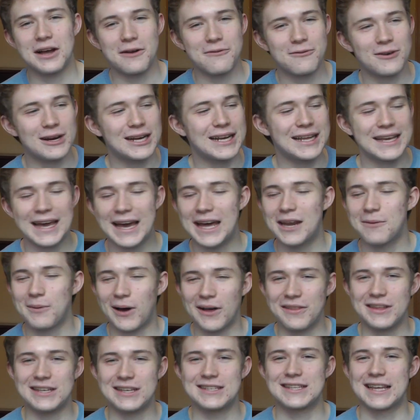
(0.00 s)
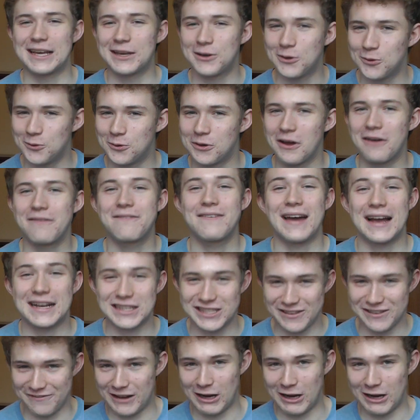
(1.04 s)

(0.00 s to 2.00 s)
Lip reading: I really cared about this thing called effective